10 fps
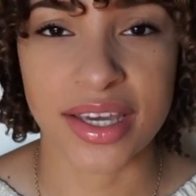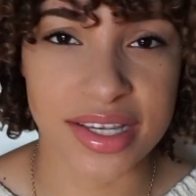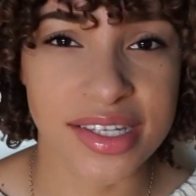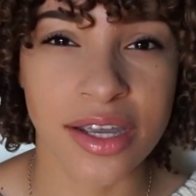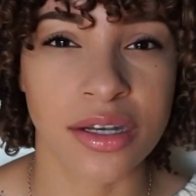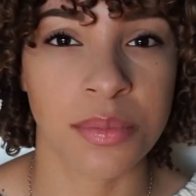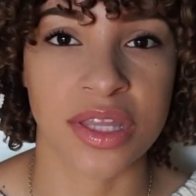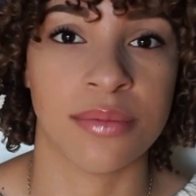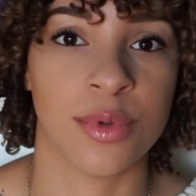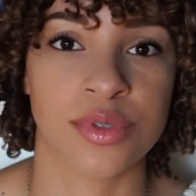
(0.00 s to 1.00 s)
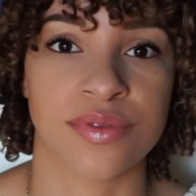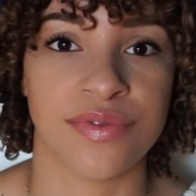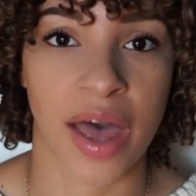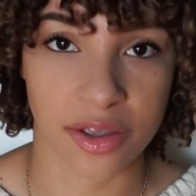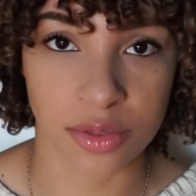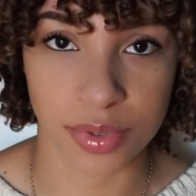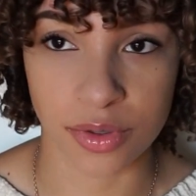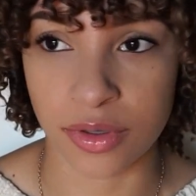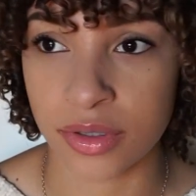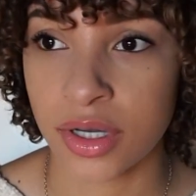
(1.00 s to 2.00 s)
isn't gonna be the most
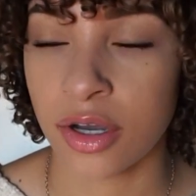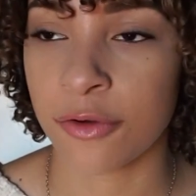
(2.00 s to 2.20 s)
valuable